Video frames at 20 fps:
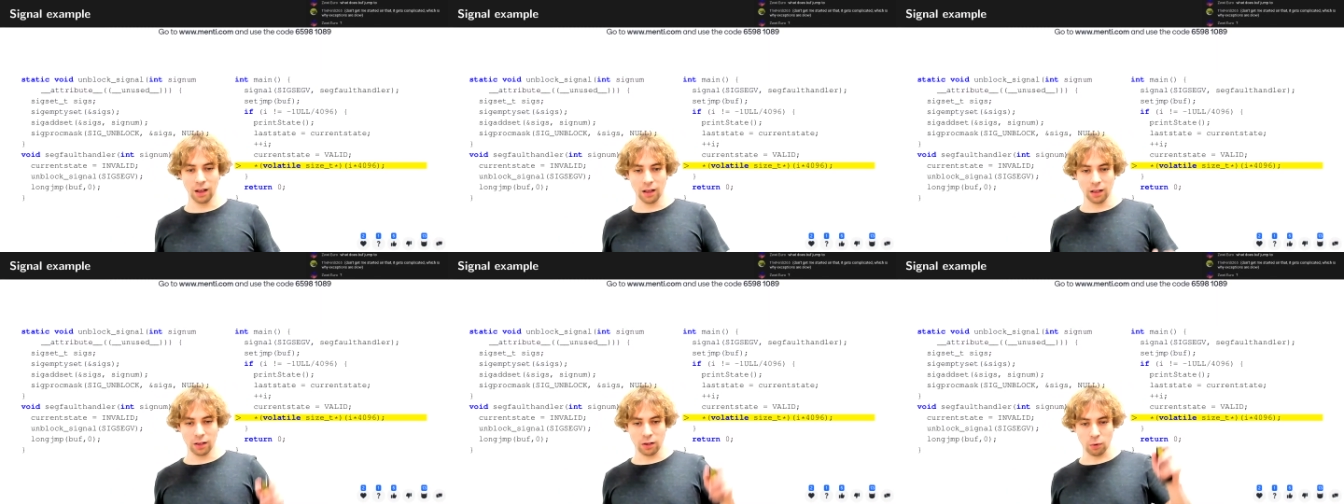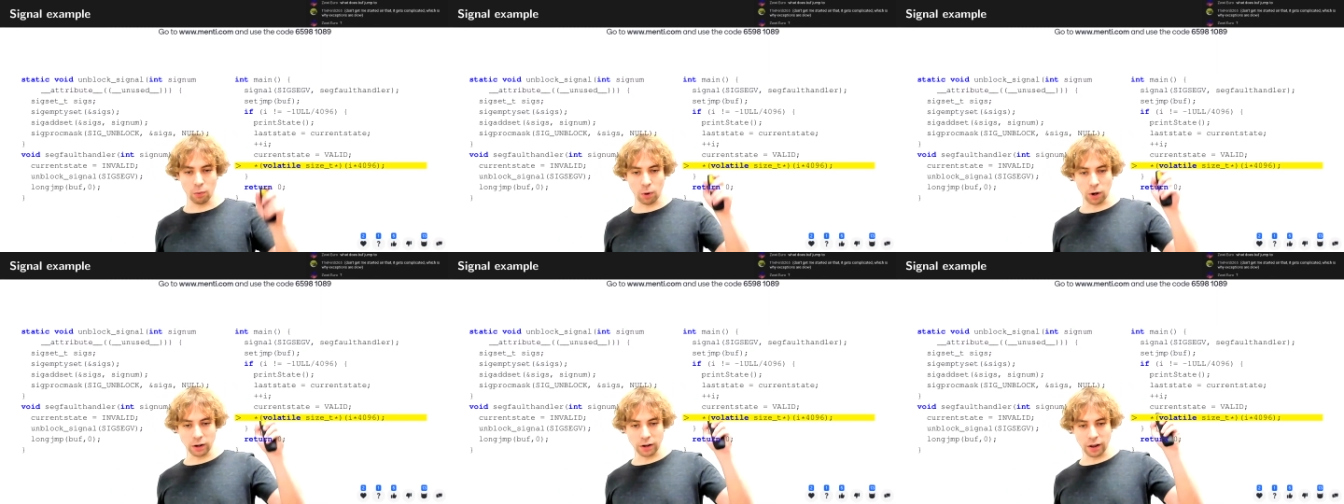So
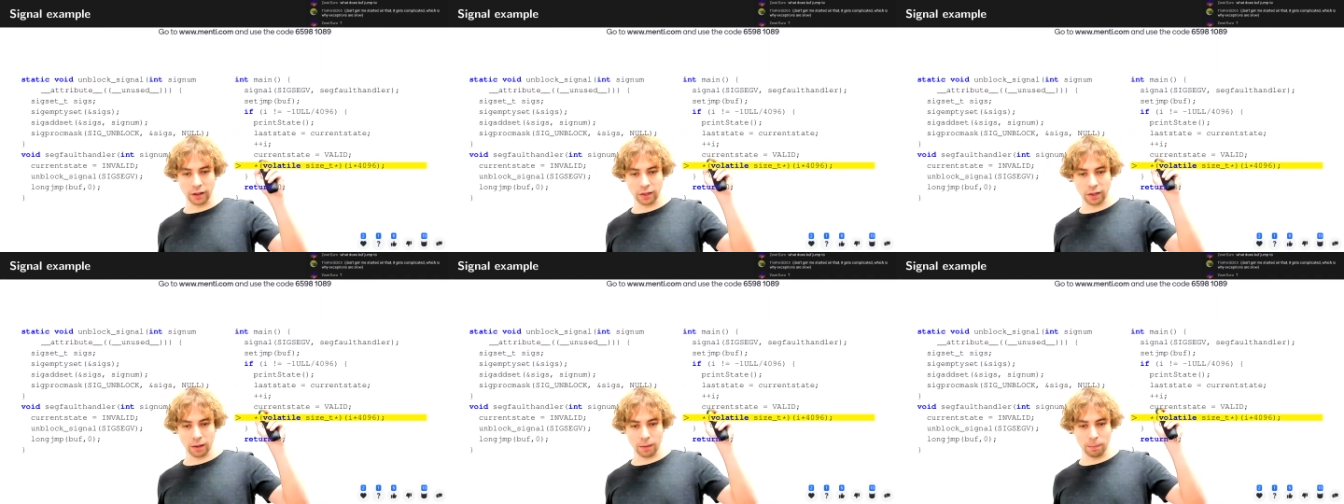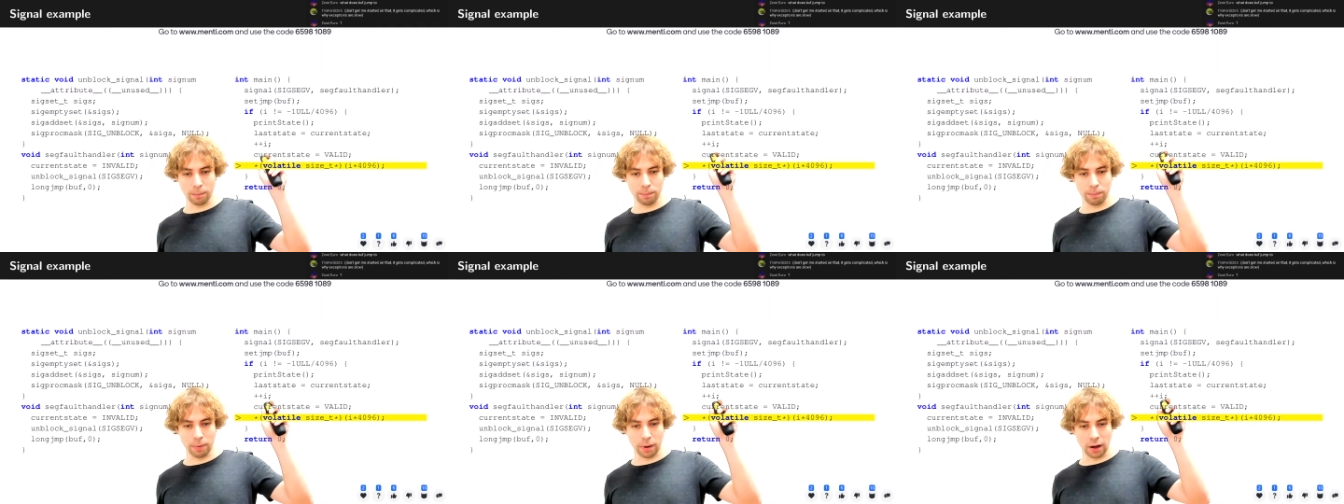what does
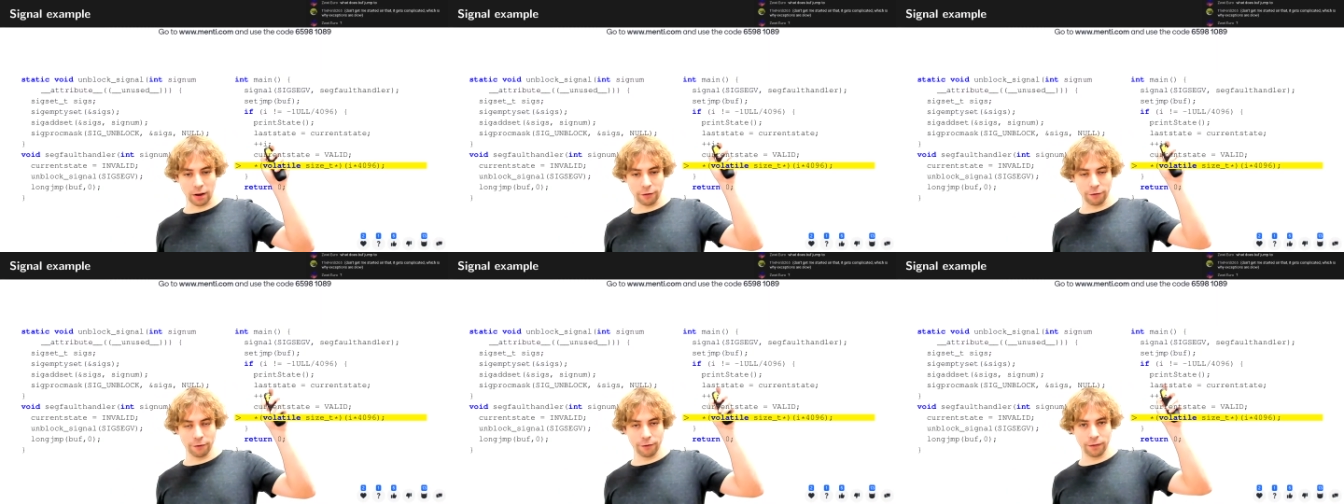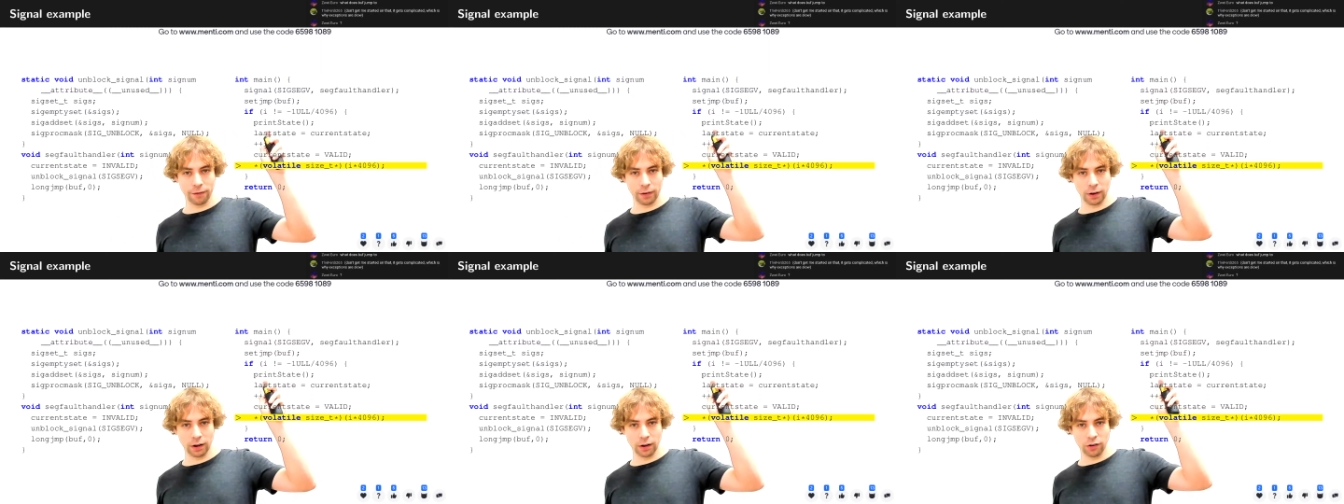
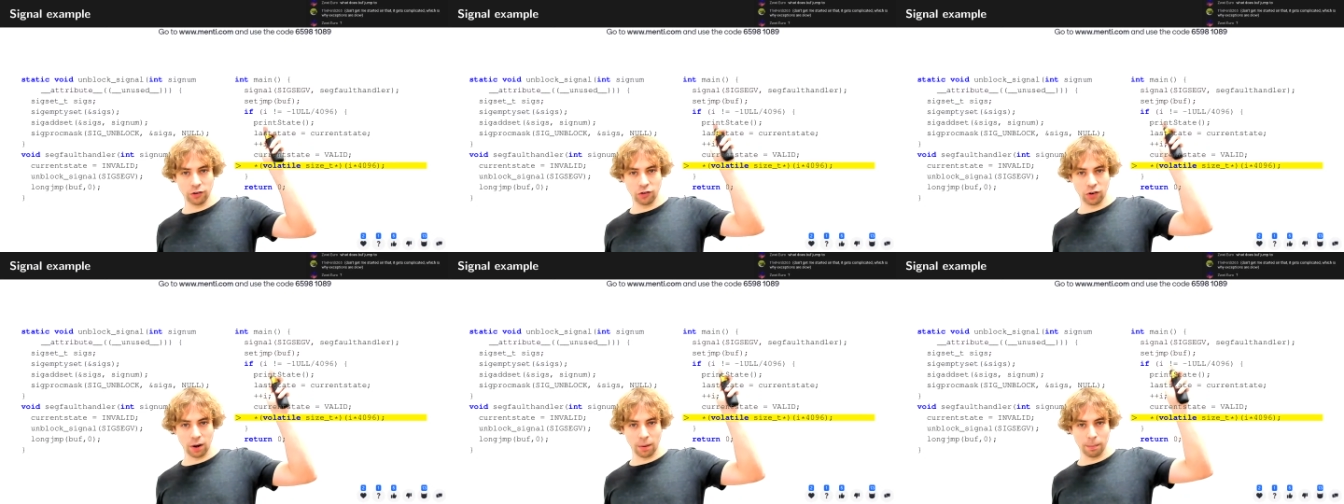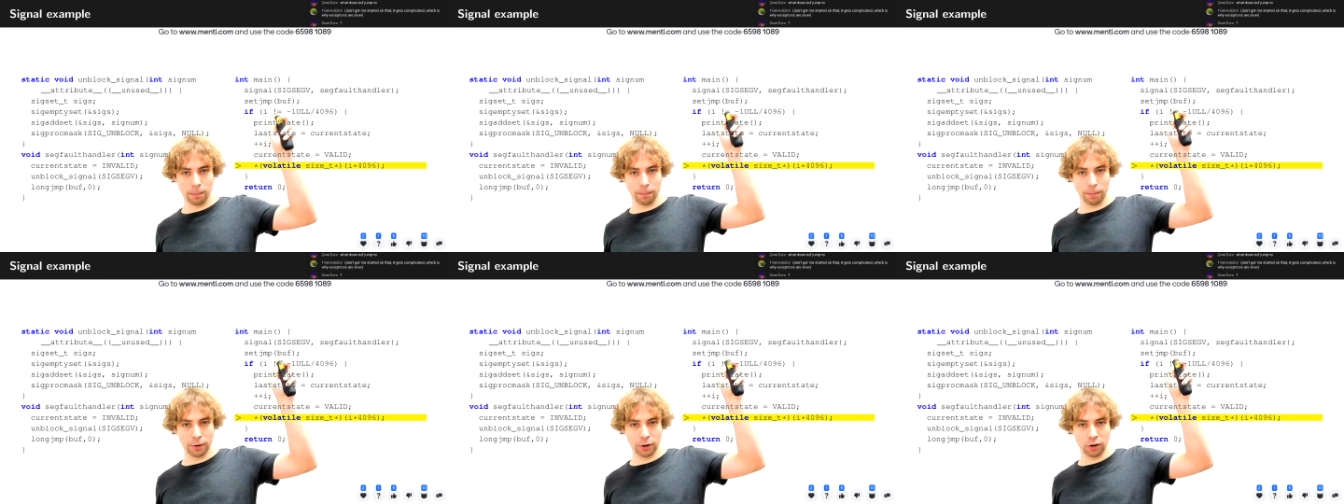buff
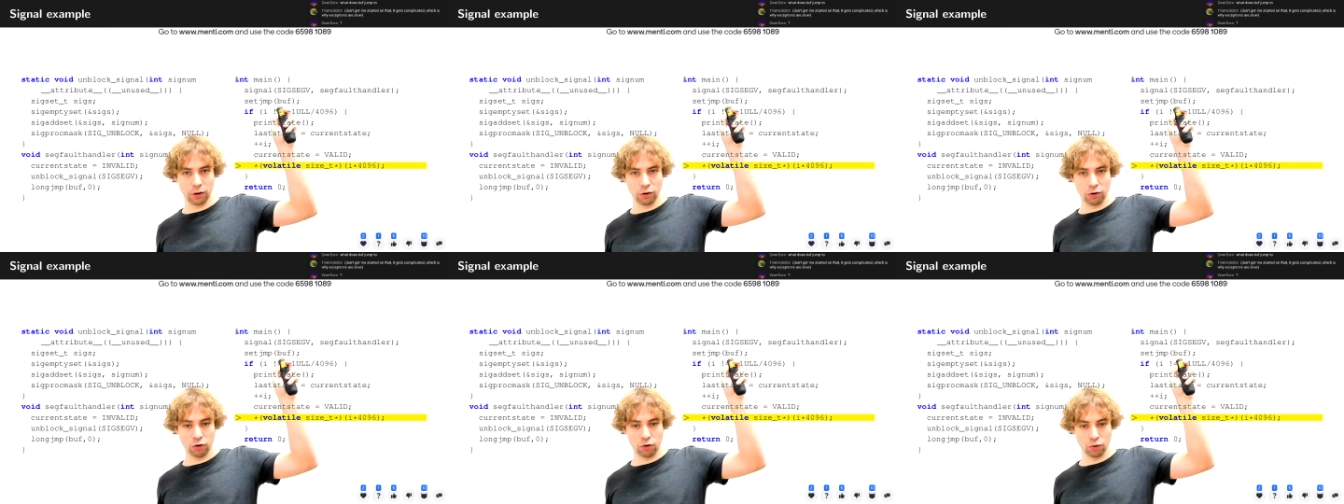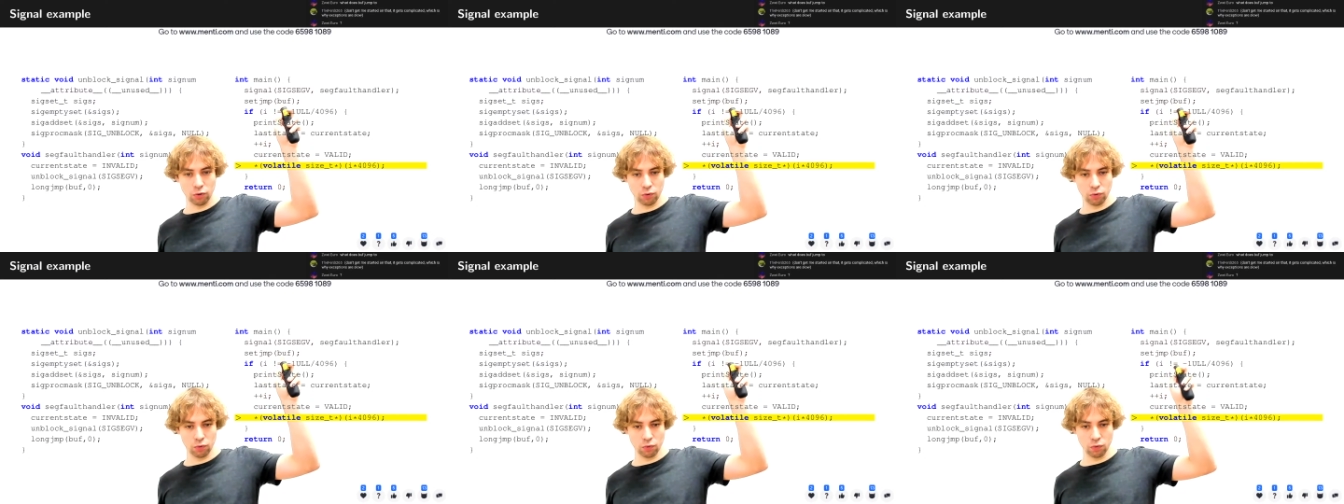jump
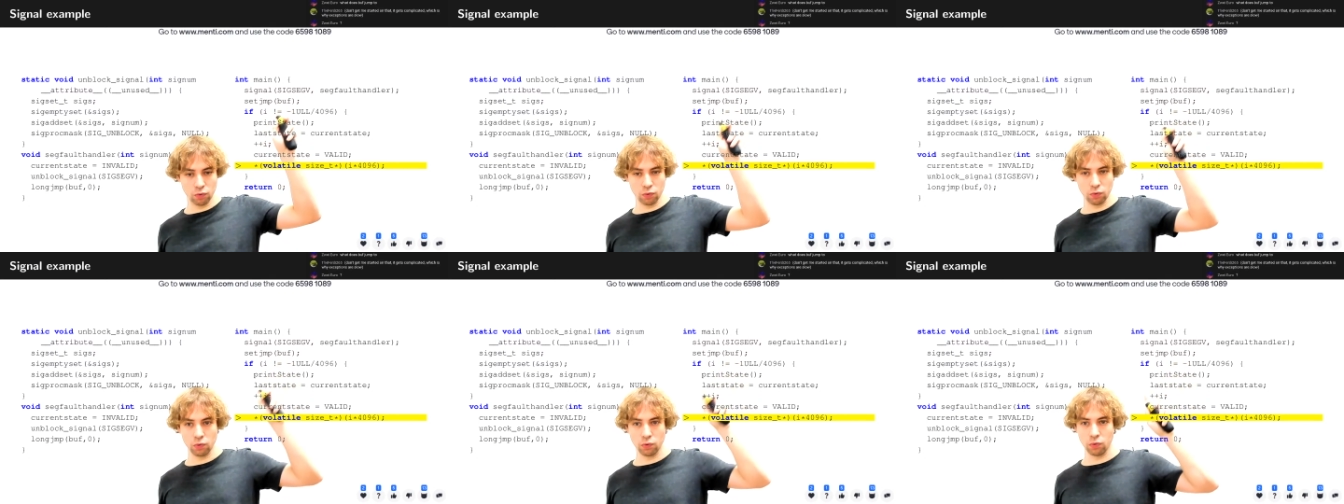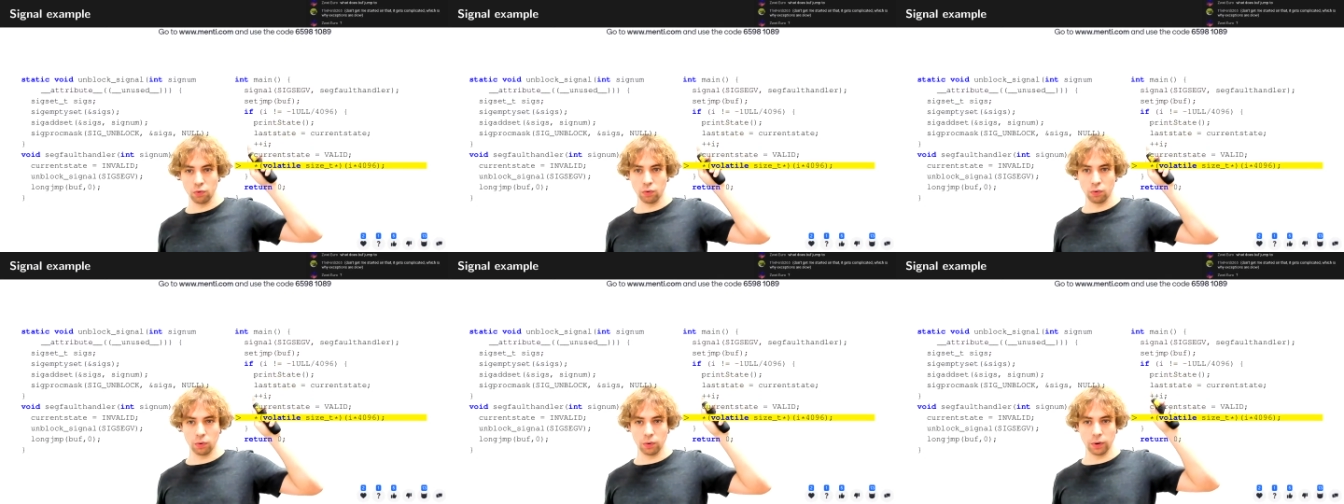
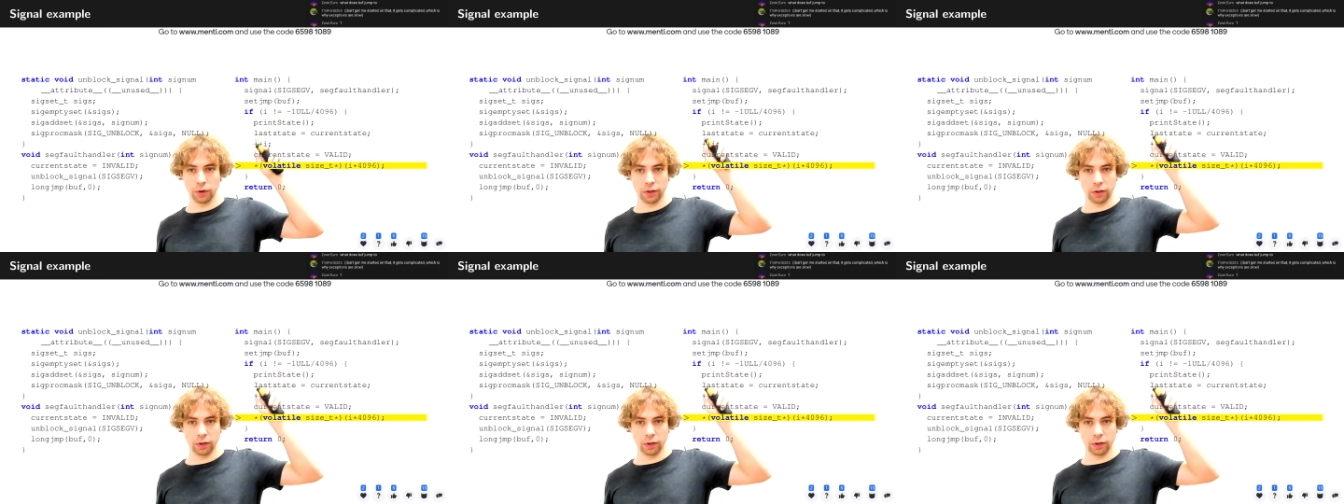do?